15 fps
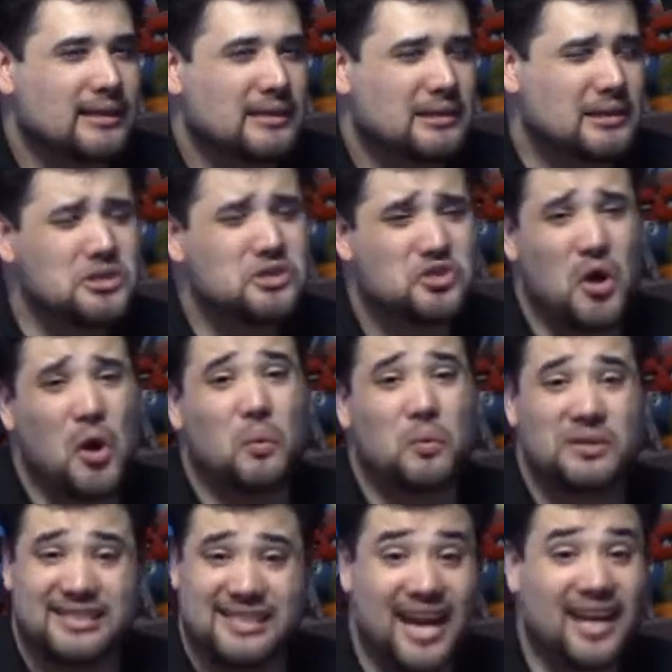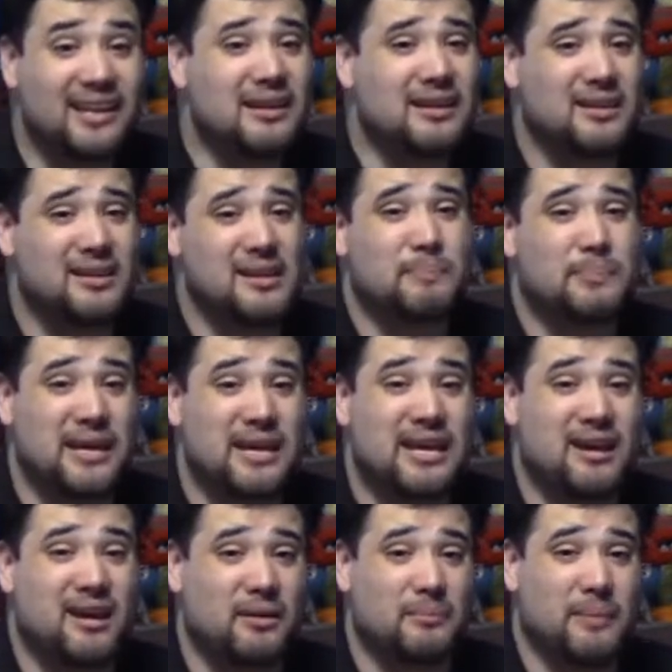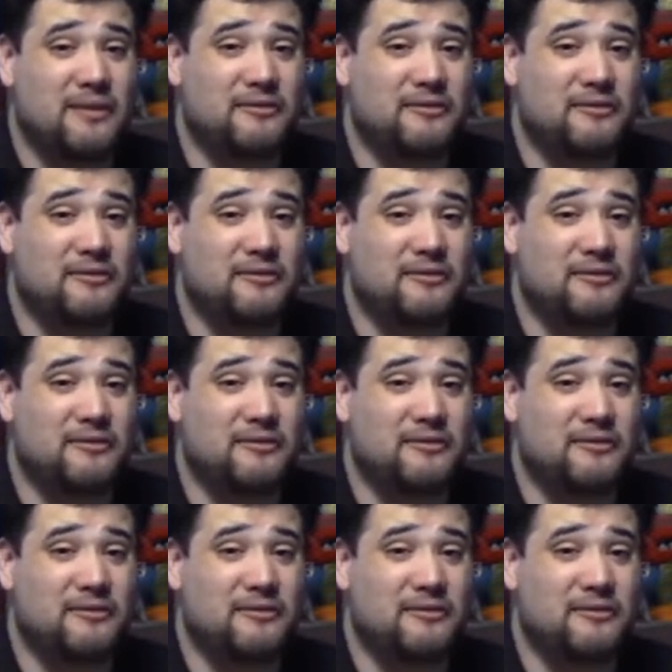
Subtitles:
this show would technically be on my